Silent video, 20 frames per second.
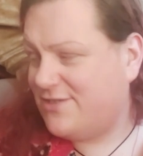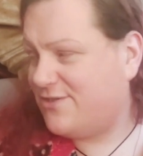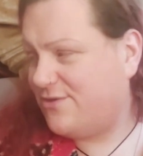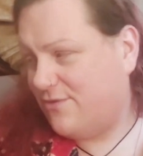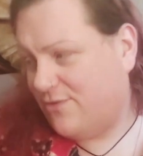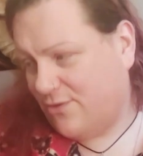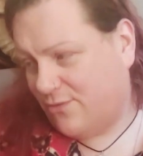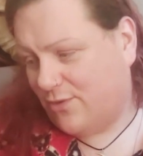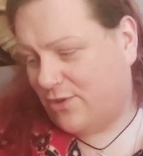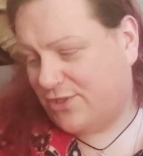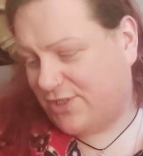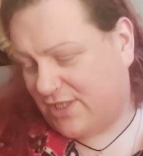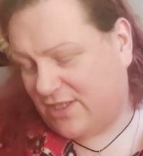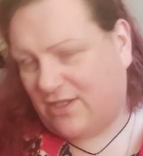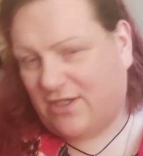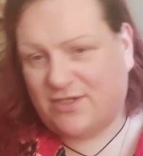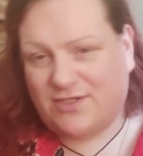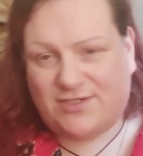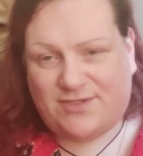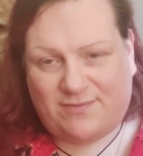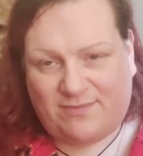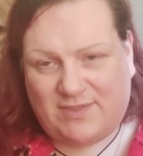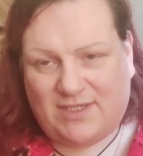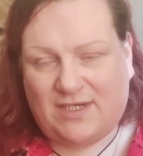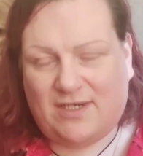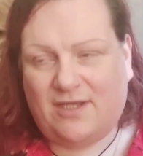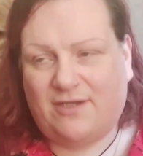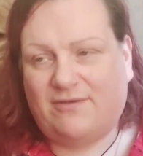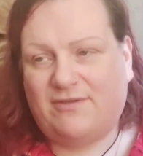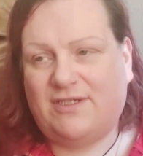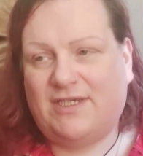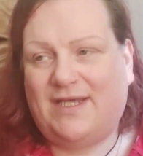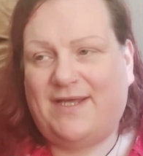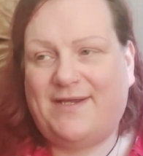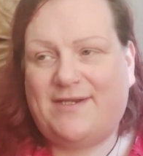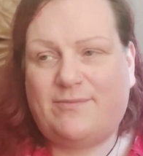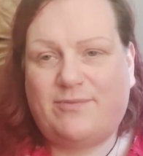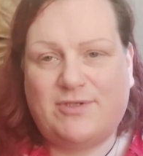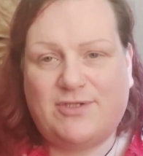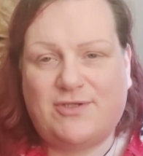as doing the washing, because you know, you
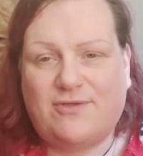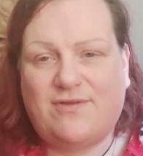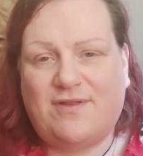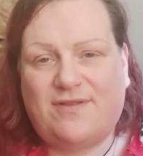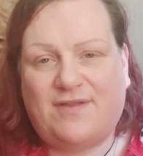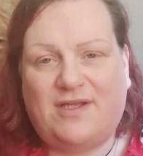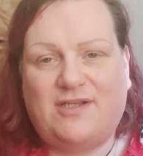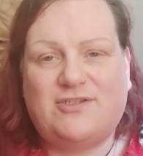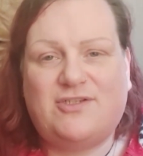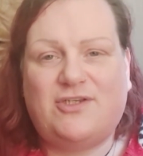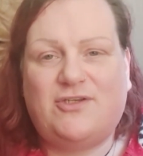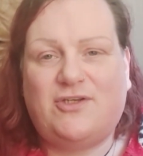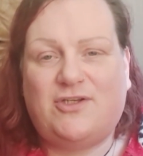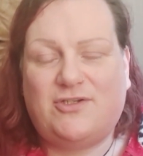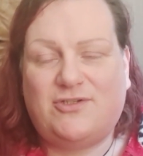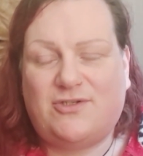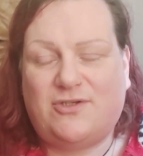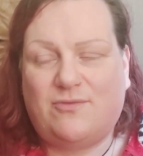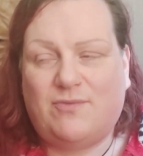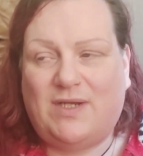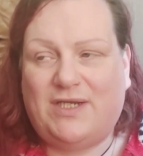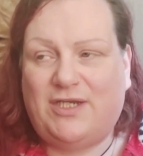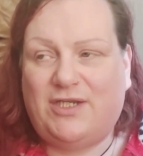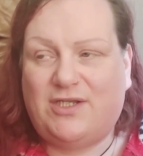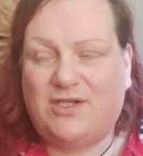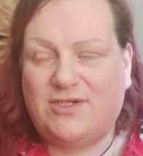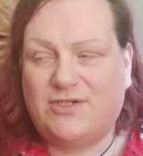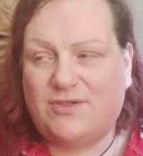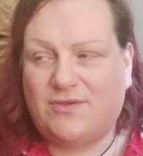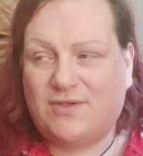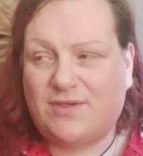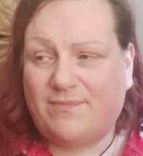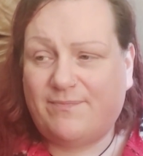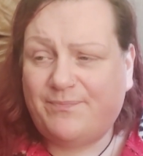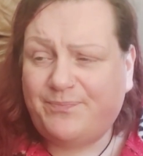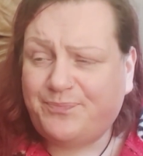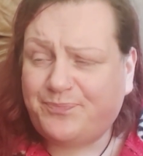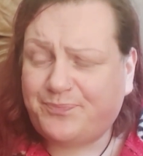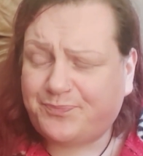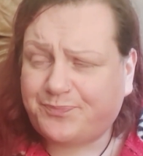get up and do the things that you can do when you can do
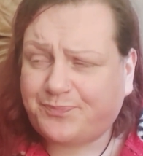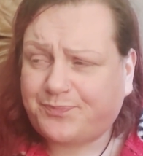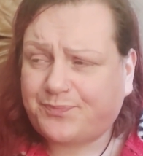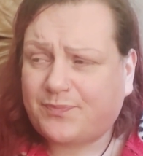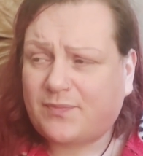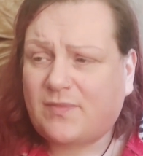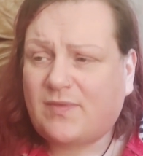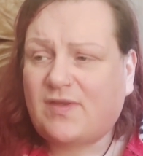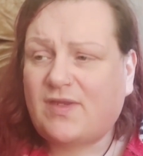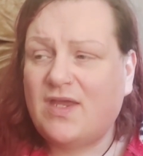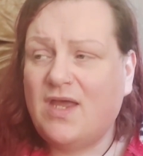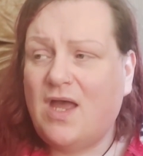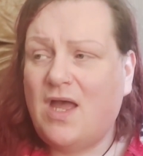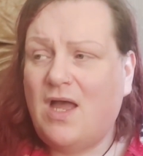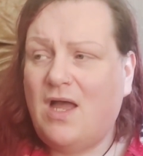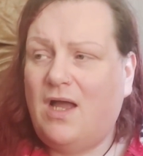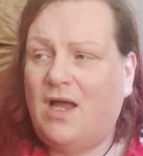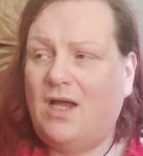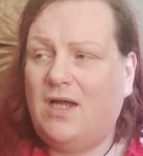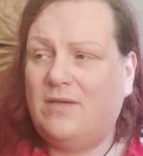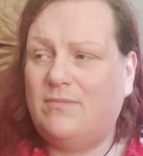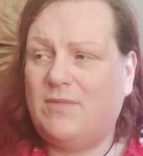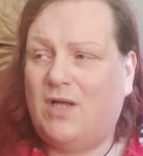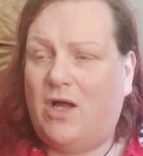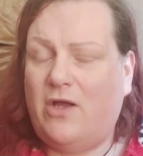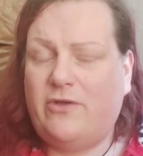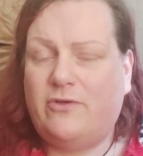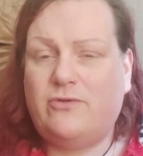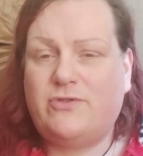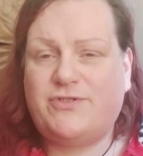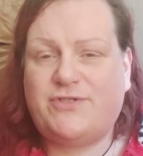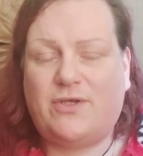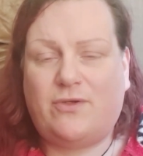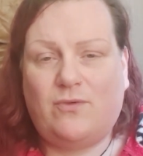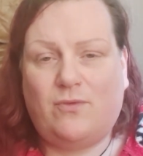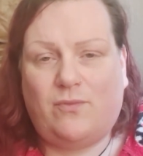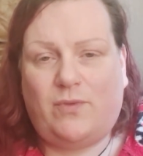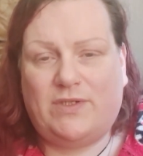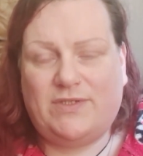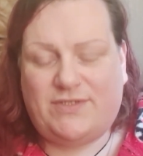them. I
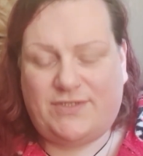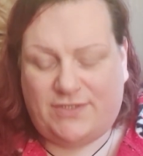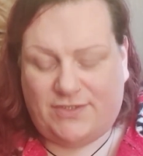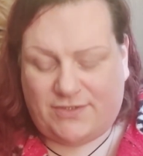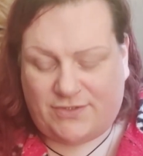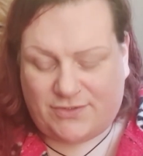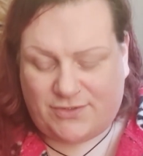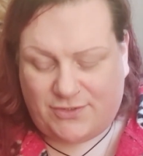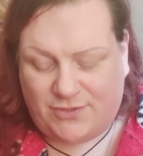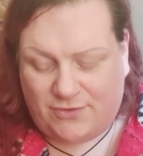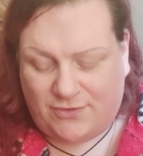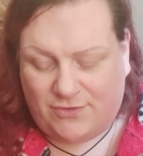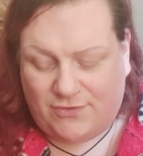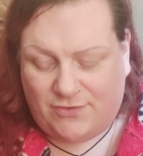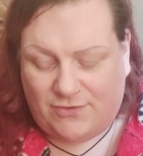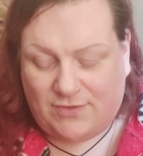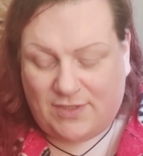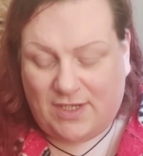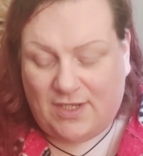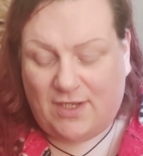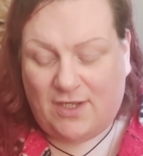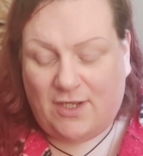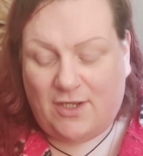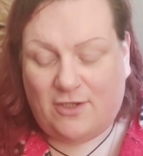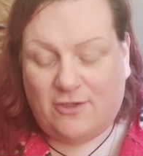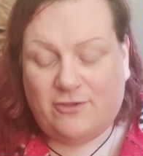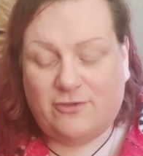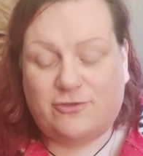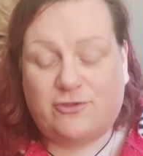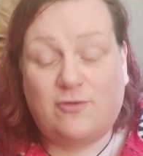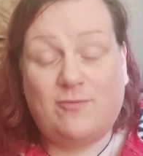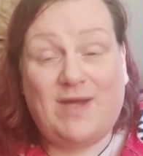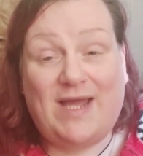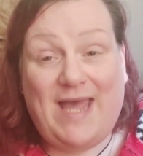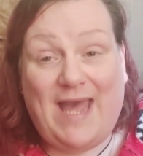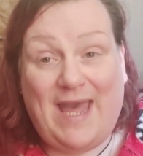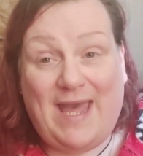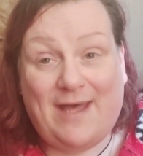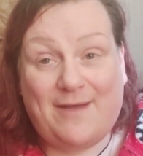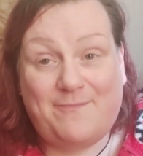also wanted to do my
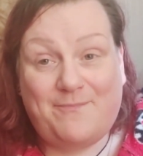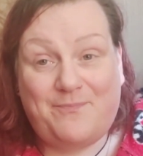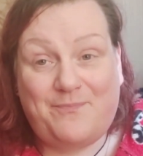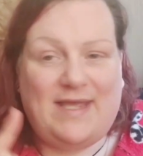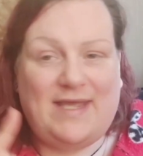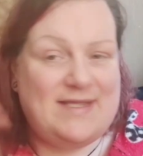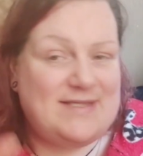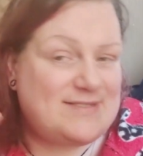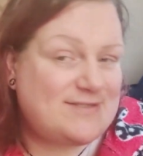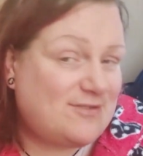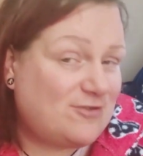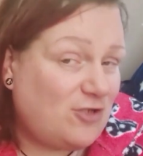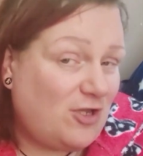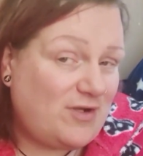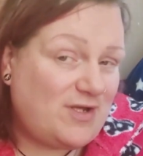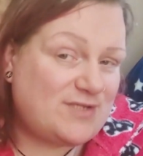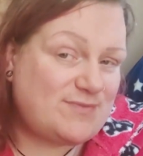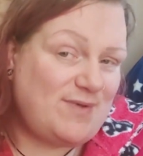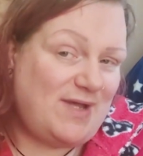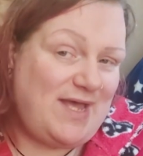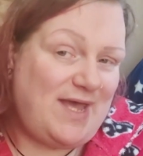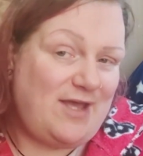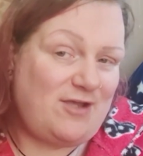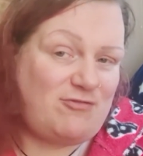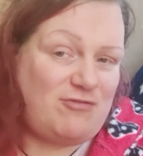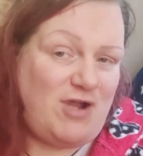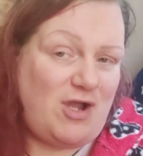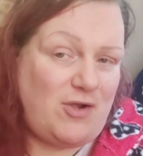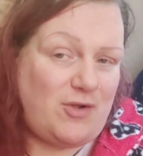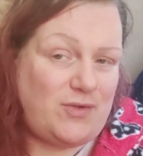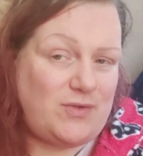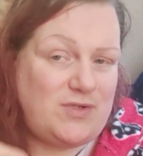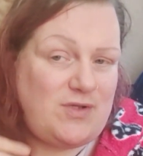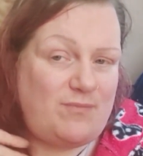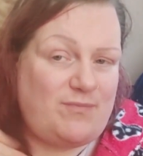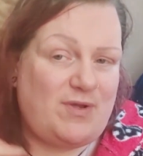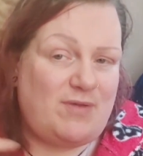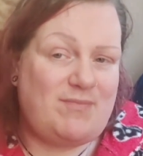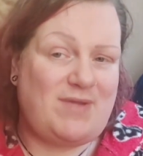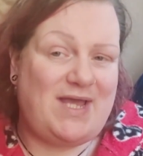hair. Not only is my hair
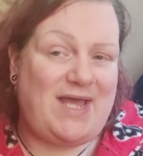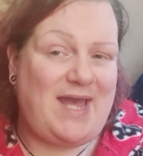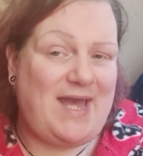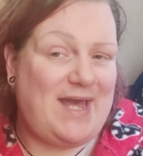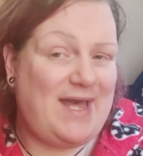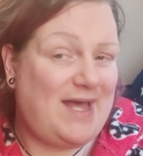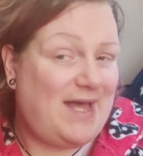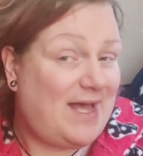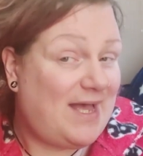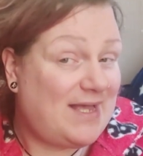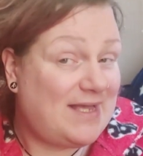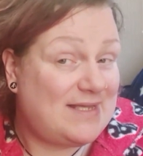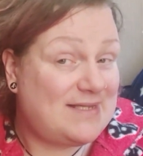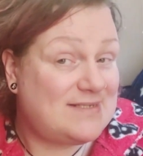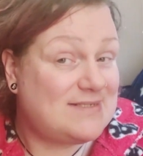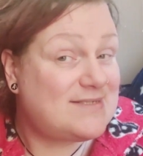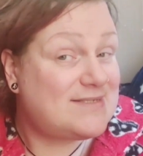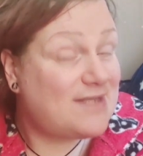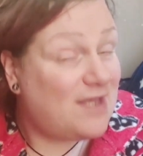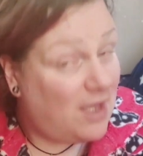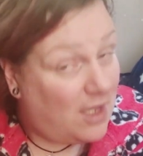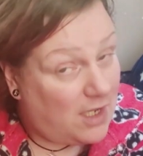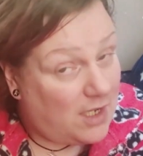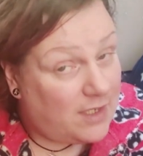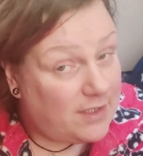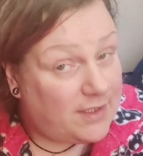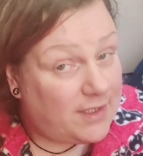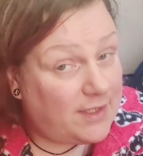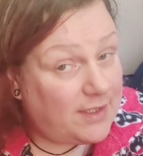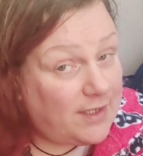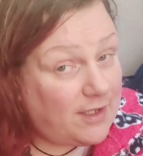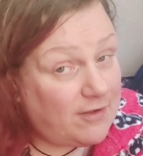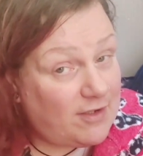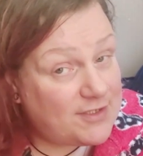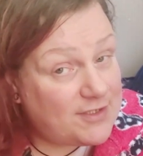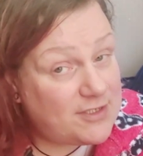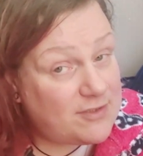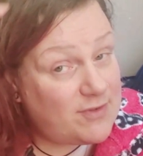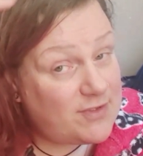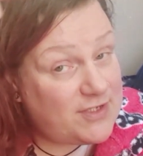grown, but my hair has, you know,
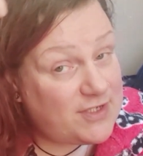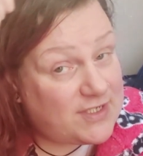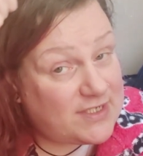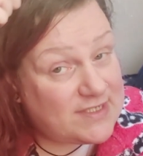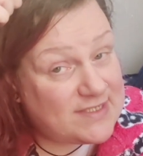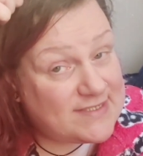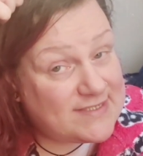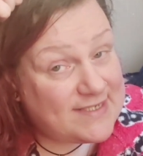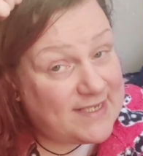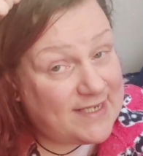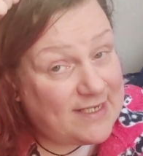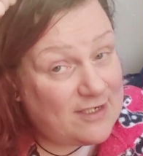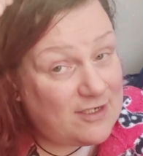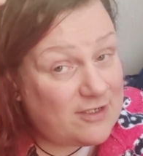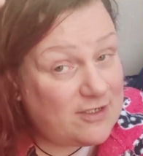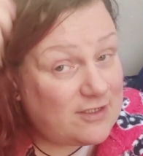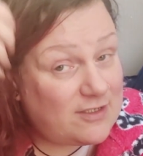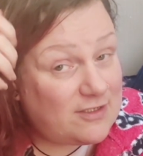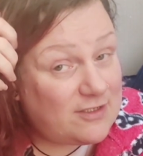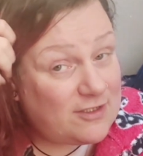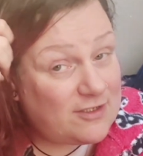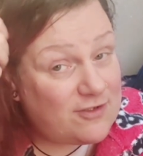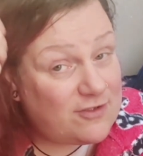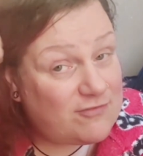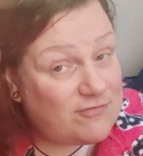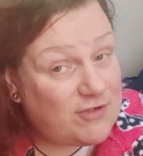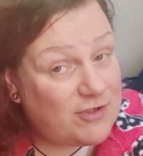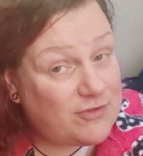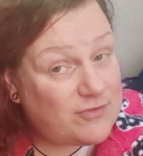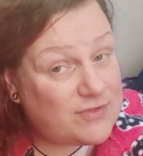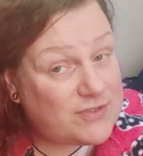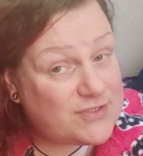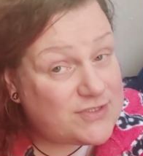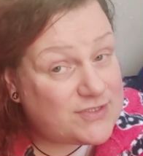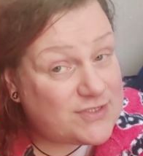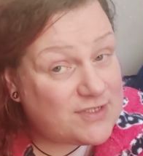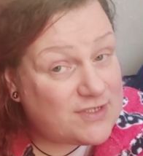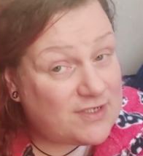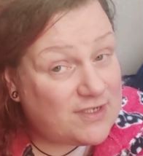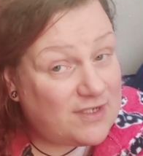I don't know whether you can see, look at the
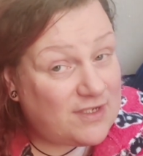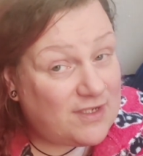roots.